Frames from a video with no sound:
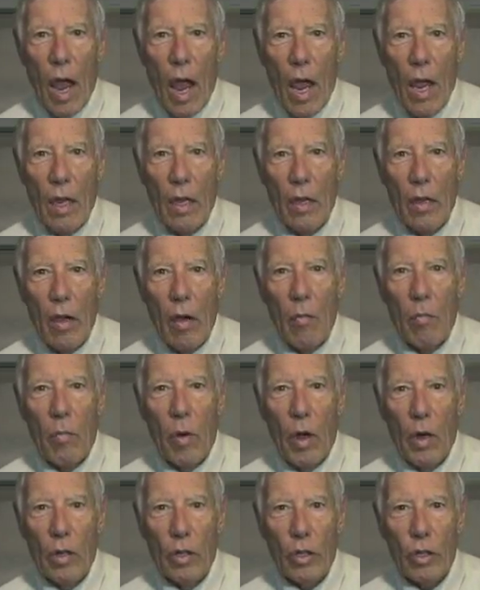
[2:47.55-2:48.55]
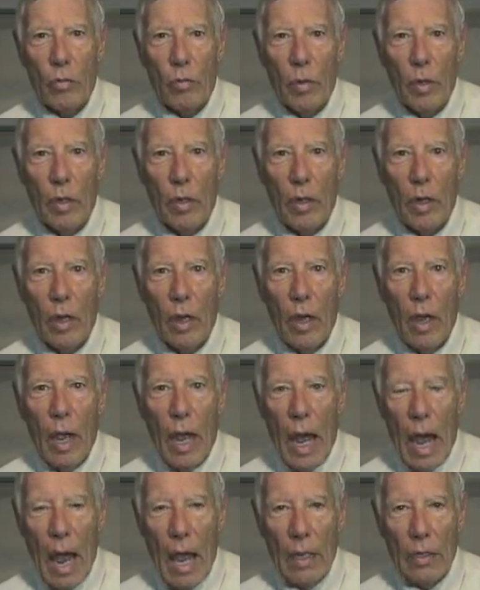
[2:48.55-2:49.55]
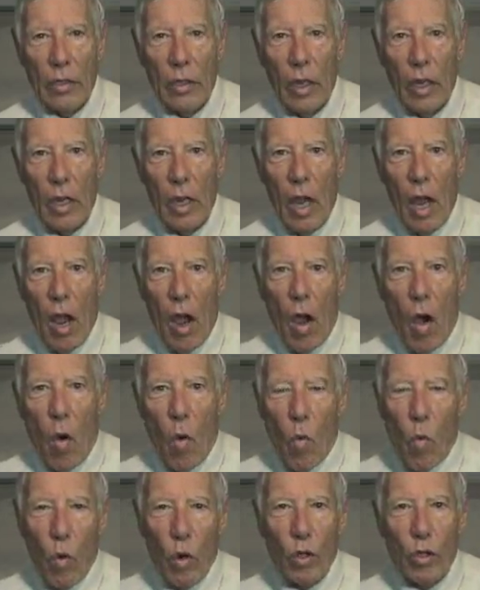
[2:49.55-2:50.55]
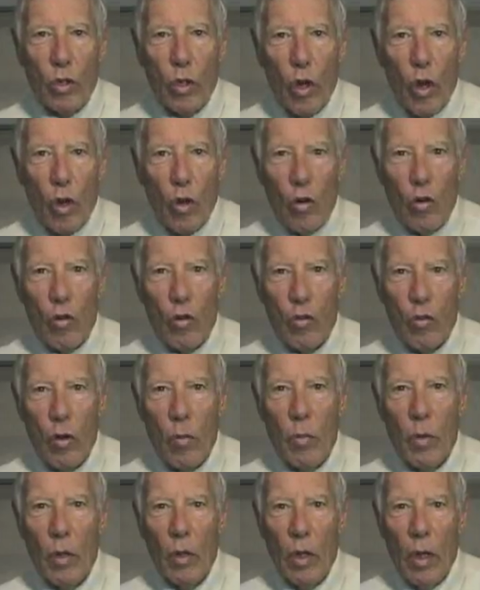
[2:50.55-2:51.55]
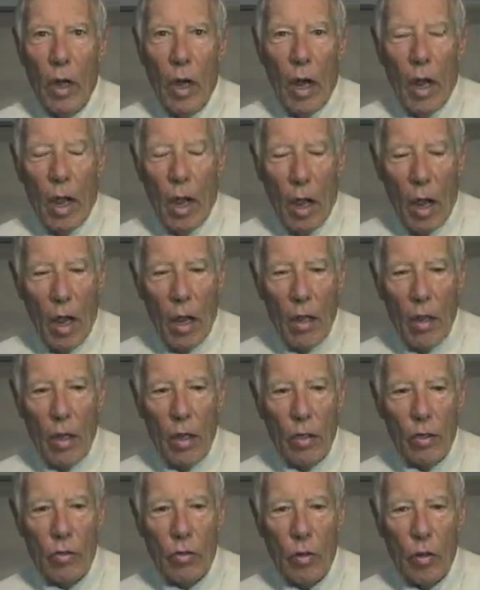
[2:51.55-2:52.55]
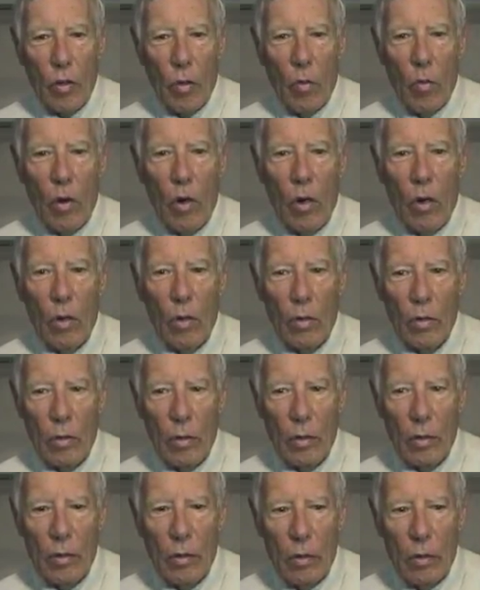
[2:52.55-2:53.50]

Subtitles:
a punishment as a worst criminal in the history of the world.